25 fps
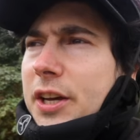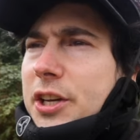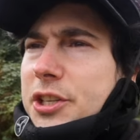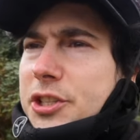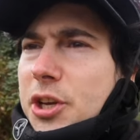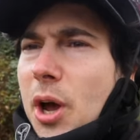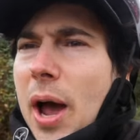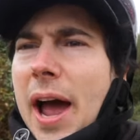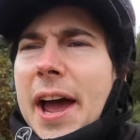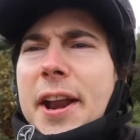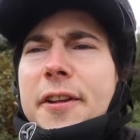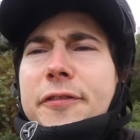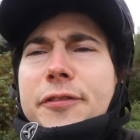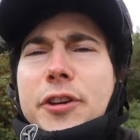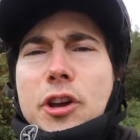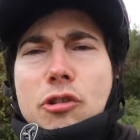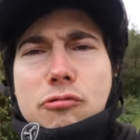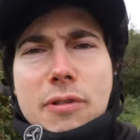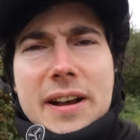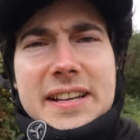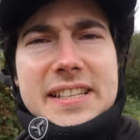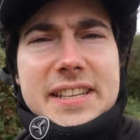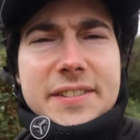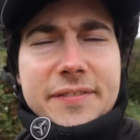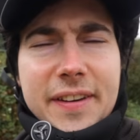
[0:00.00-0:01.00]
So I had a few
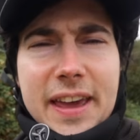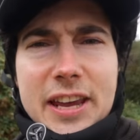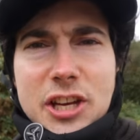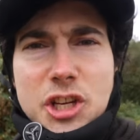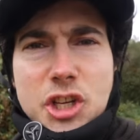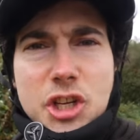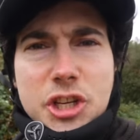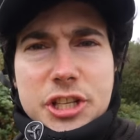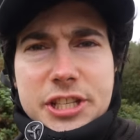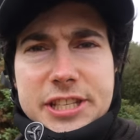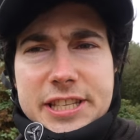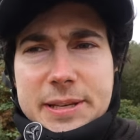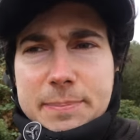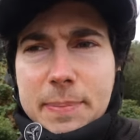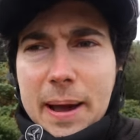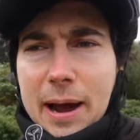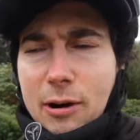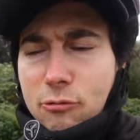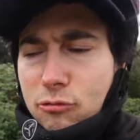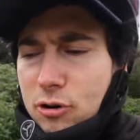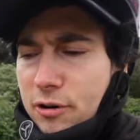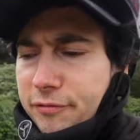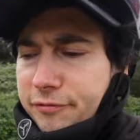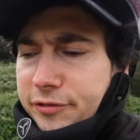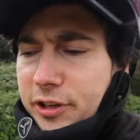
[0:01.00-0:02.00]
reservations
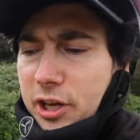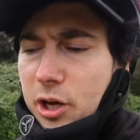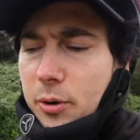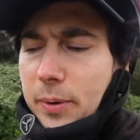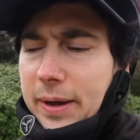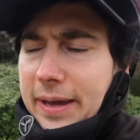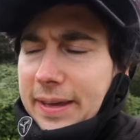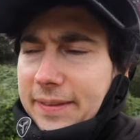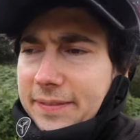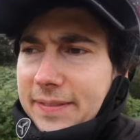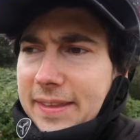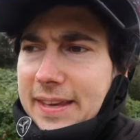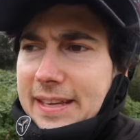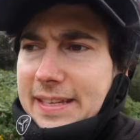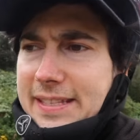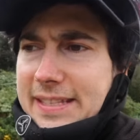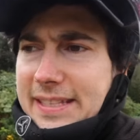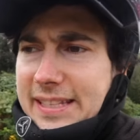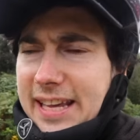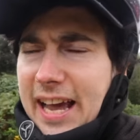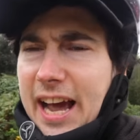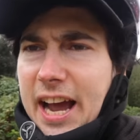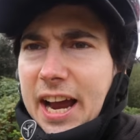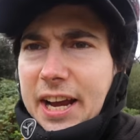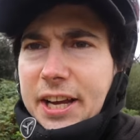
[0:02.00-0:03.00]
about reviewing
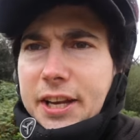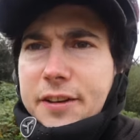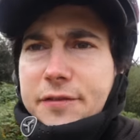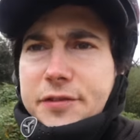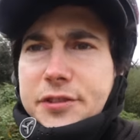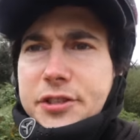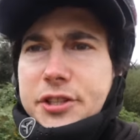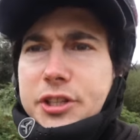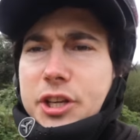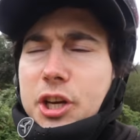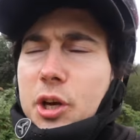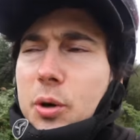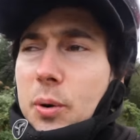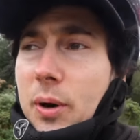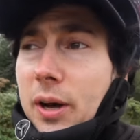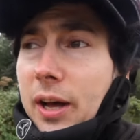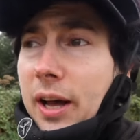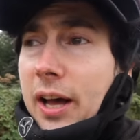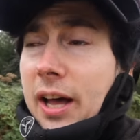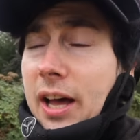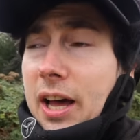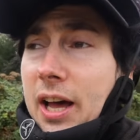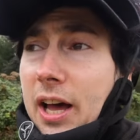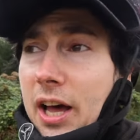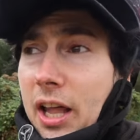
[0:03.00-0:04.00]
this kind of
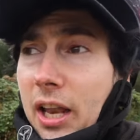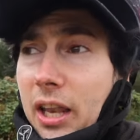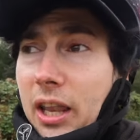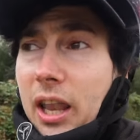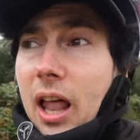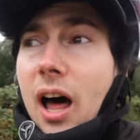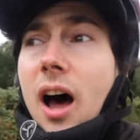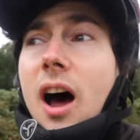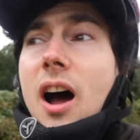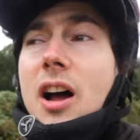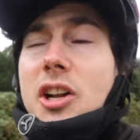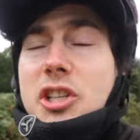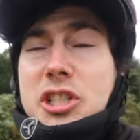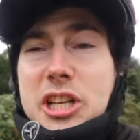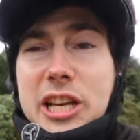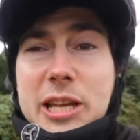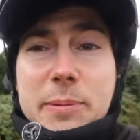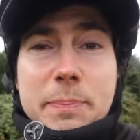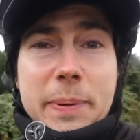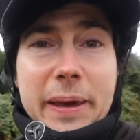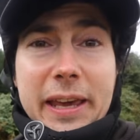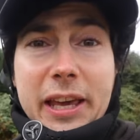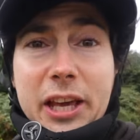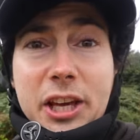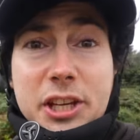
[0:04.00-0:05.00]
scooter,
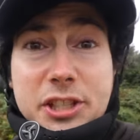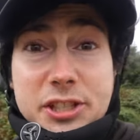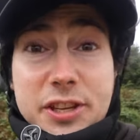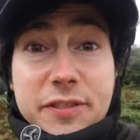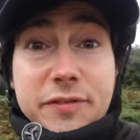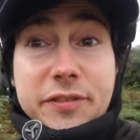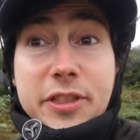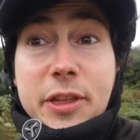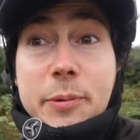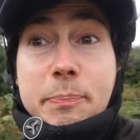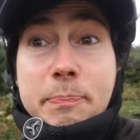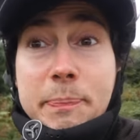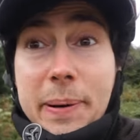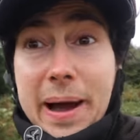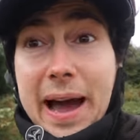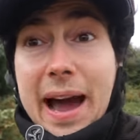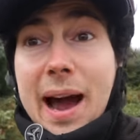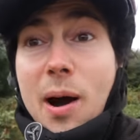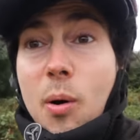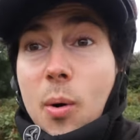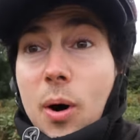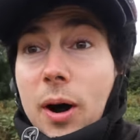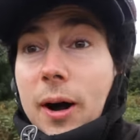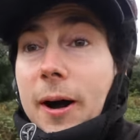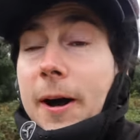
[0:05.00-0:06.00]
largely because of the
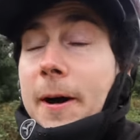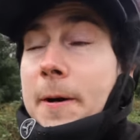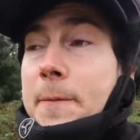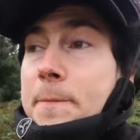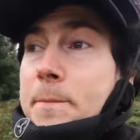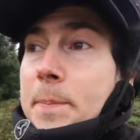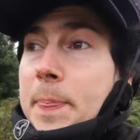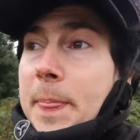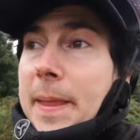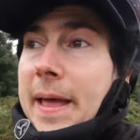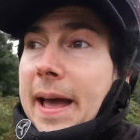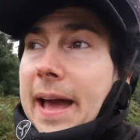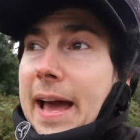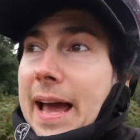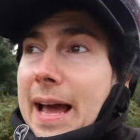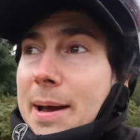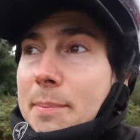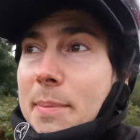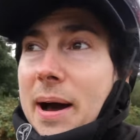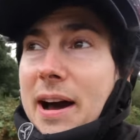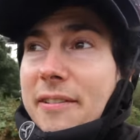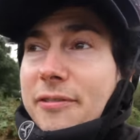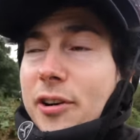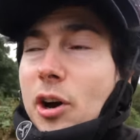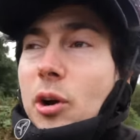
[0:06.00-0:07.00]
power.
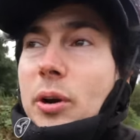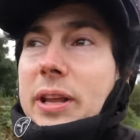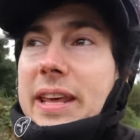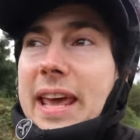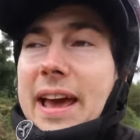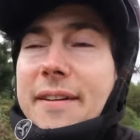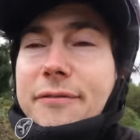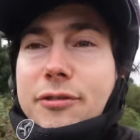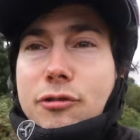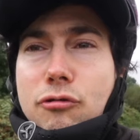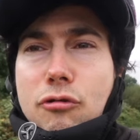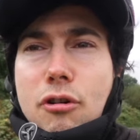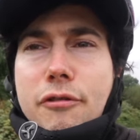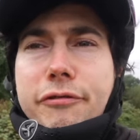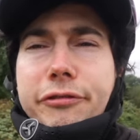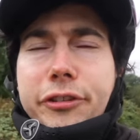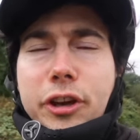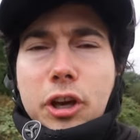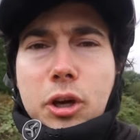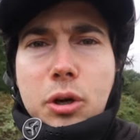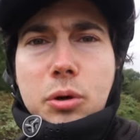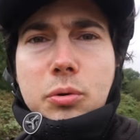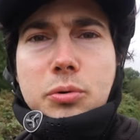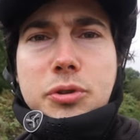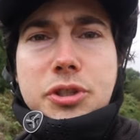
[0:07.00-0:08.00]
I've only ever
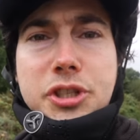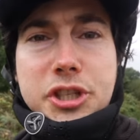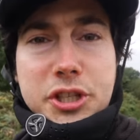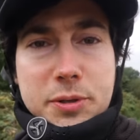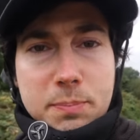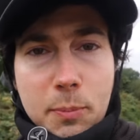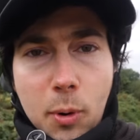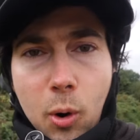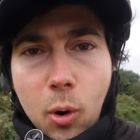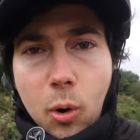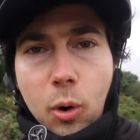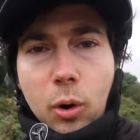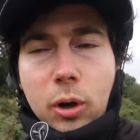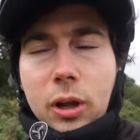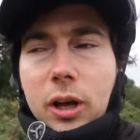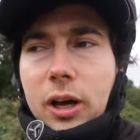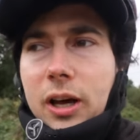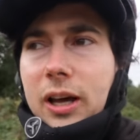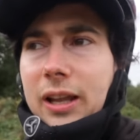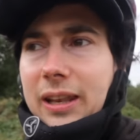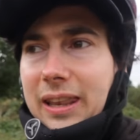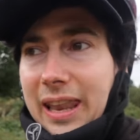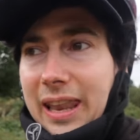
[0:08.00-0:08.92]
reviewed smaller,